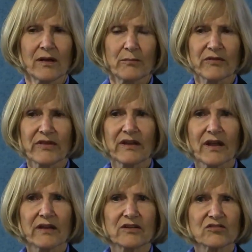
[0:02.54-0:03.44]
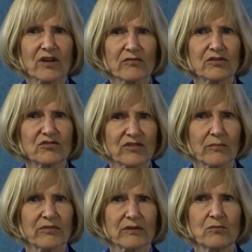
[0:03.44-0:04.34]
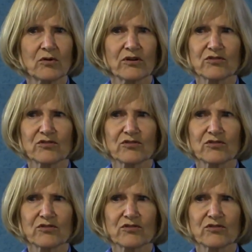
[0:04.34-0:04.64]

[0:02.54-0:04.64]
But then I discovered something more.